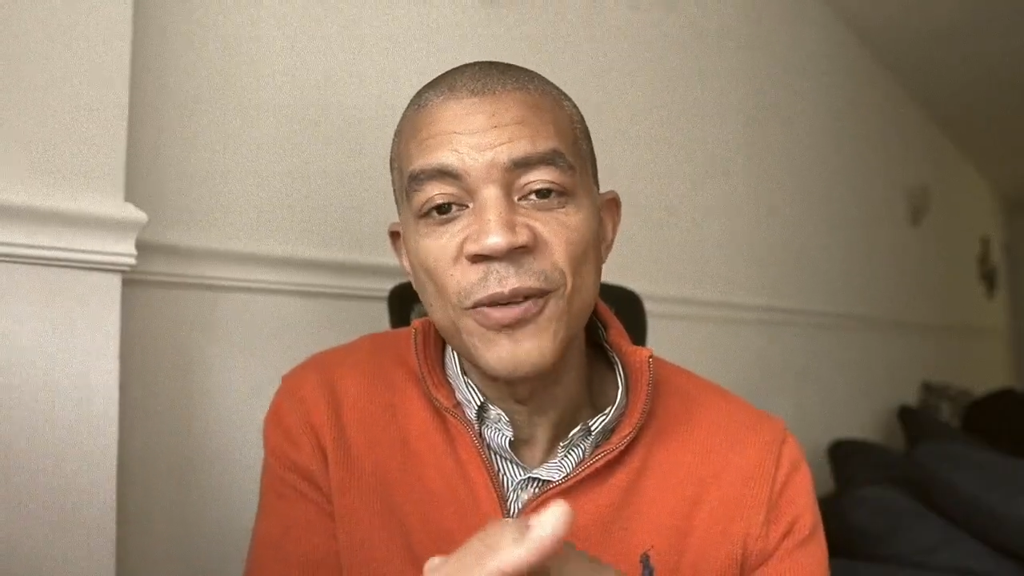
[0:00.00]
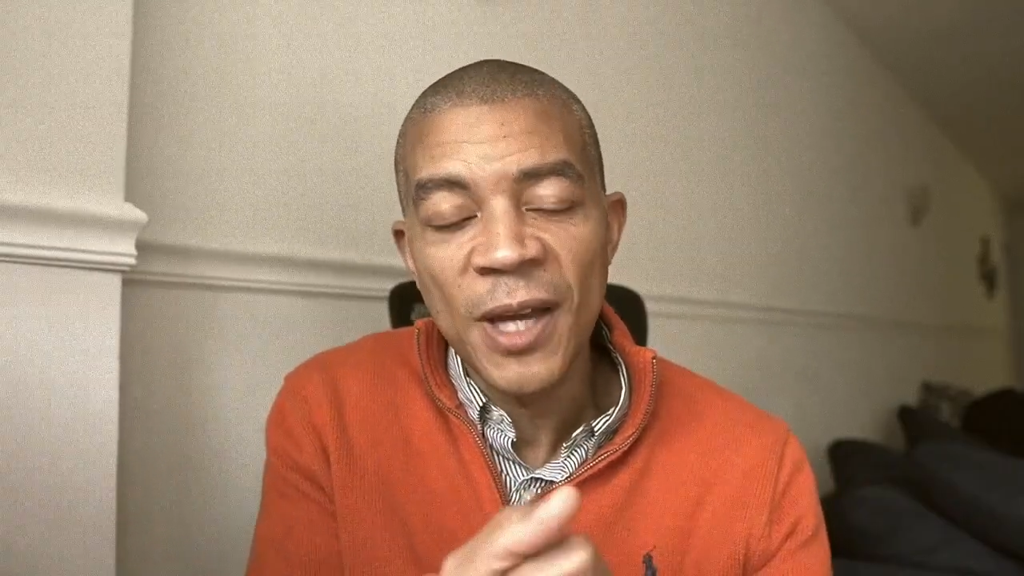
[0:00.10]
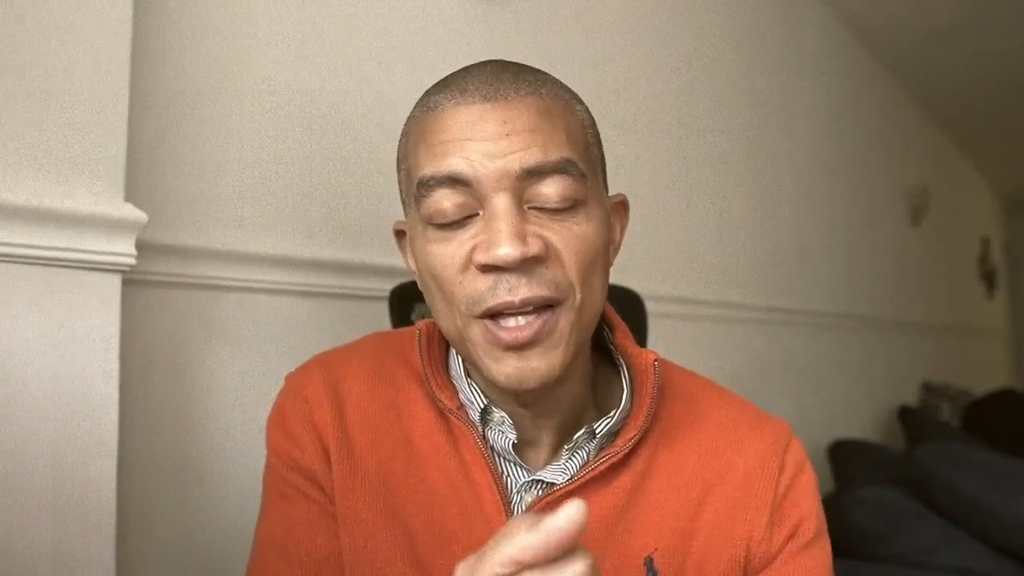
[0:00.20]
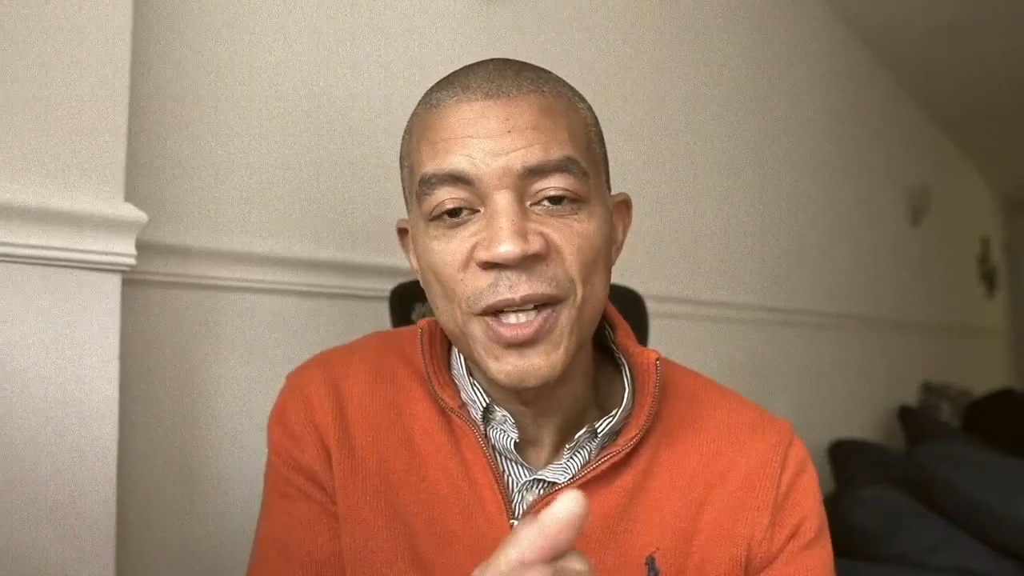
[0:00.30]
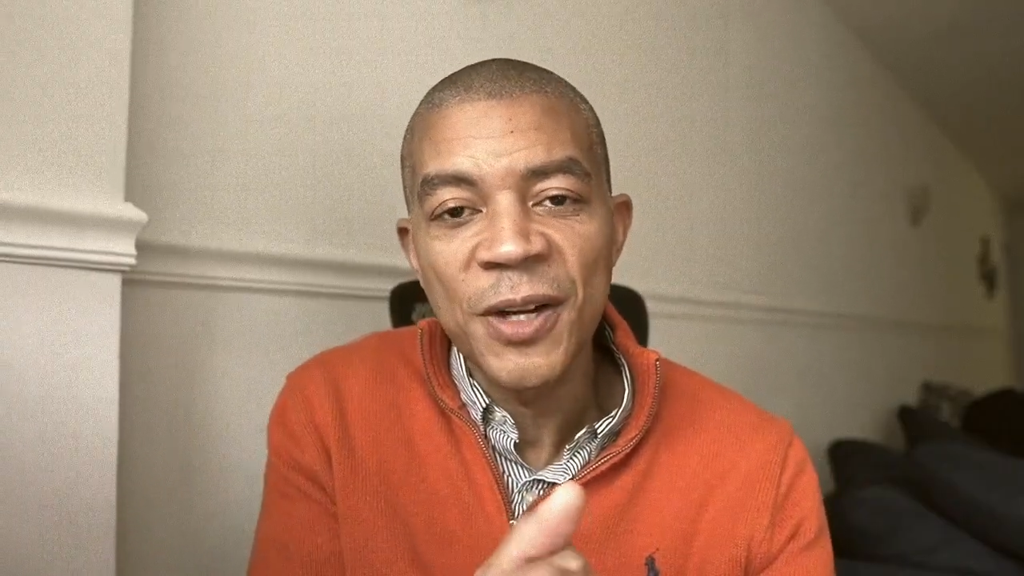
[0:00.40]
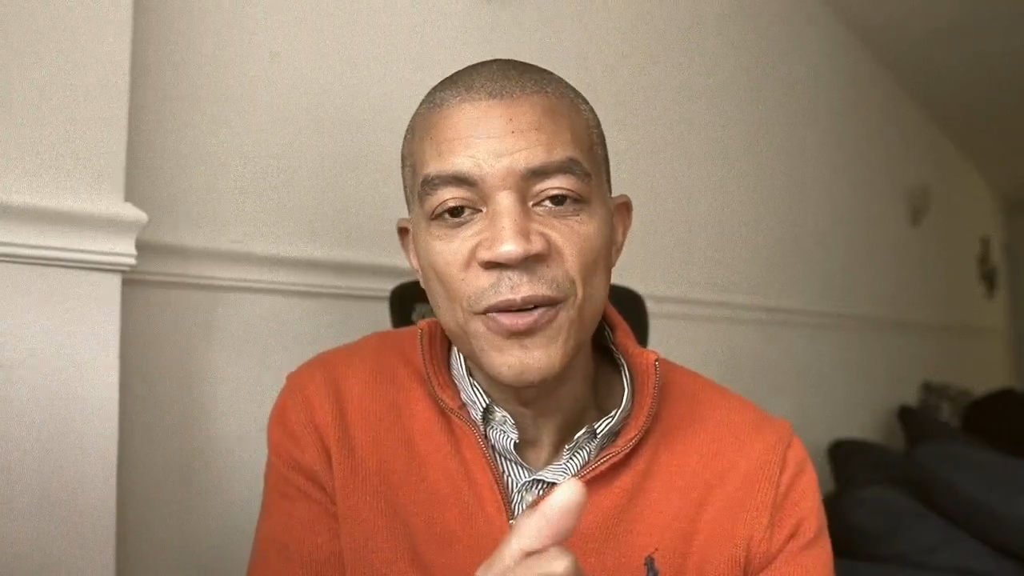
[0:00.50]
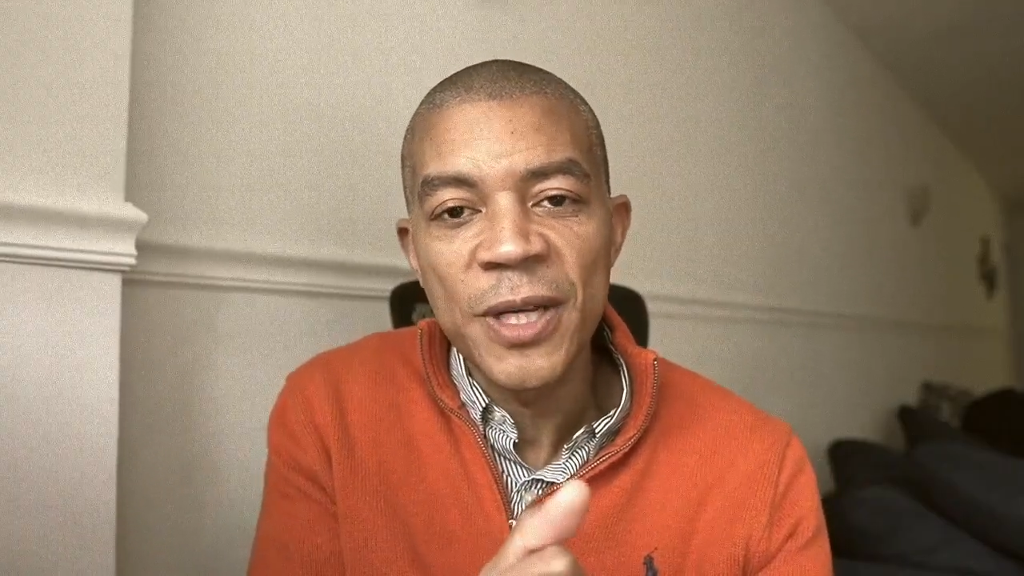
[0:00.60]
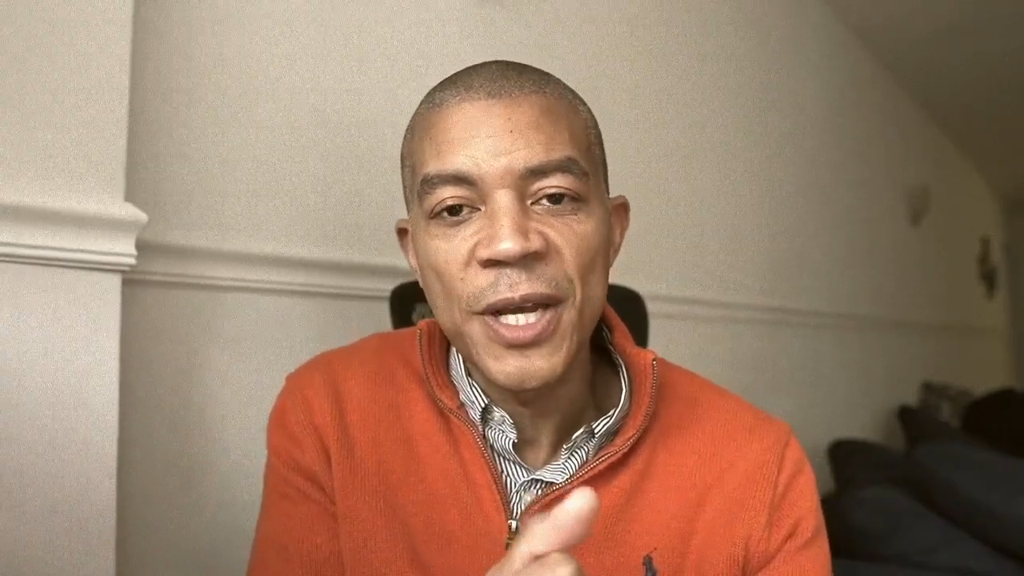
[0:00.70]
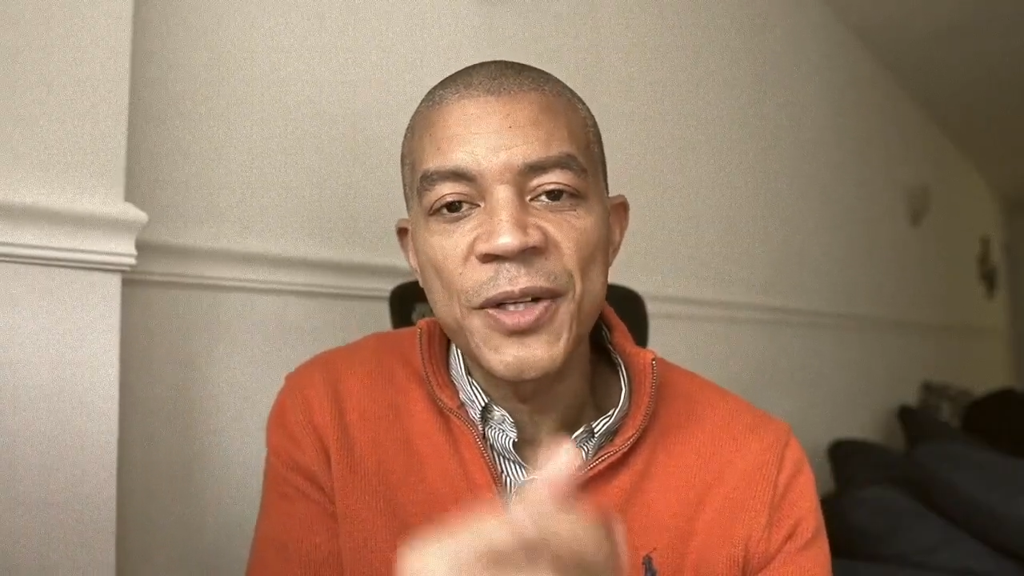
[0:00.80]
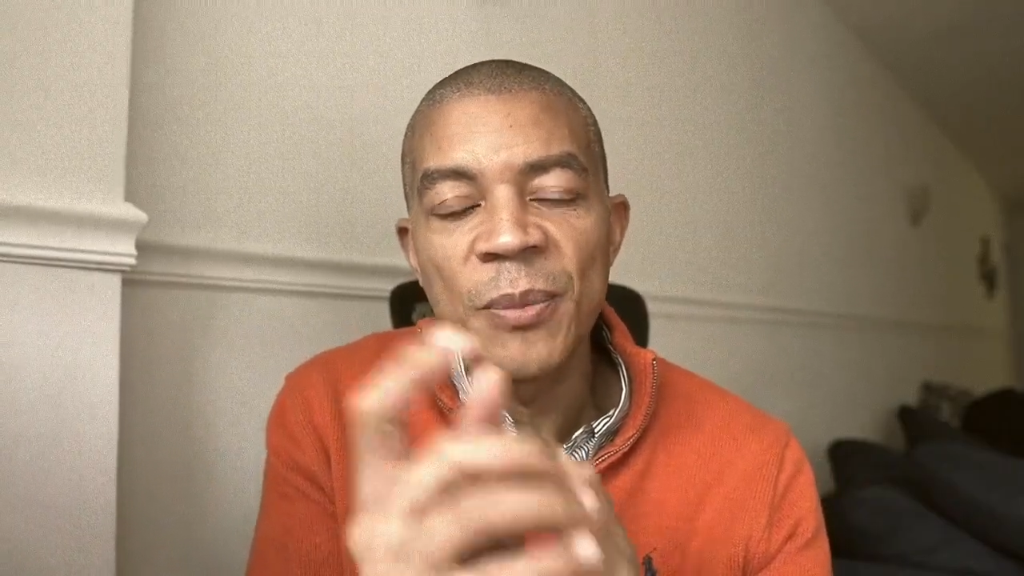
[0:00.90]
content
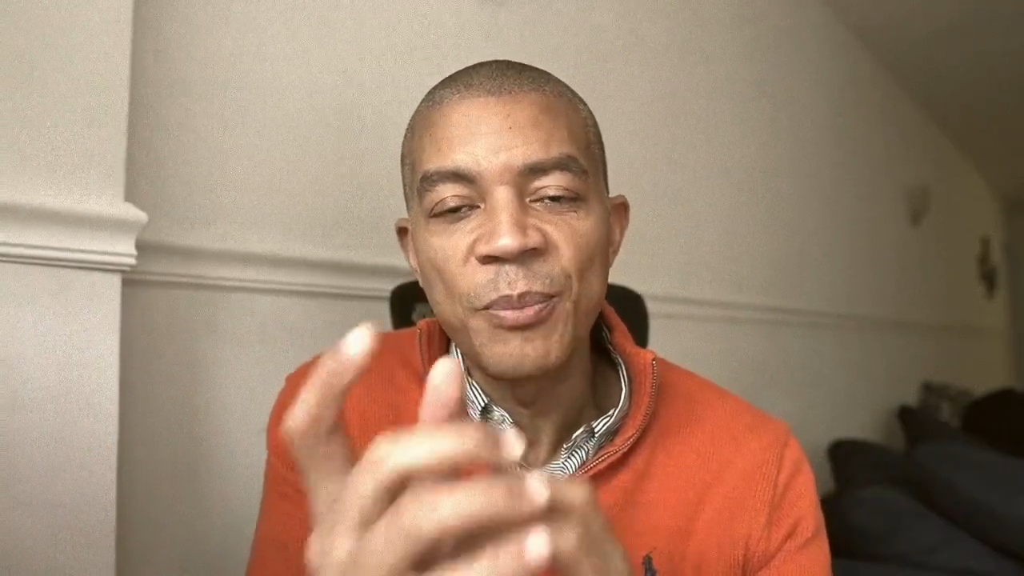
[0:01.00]
creation,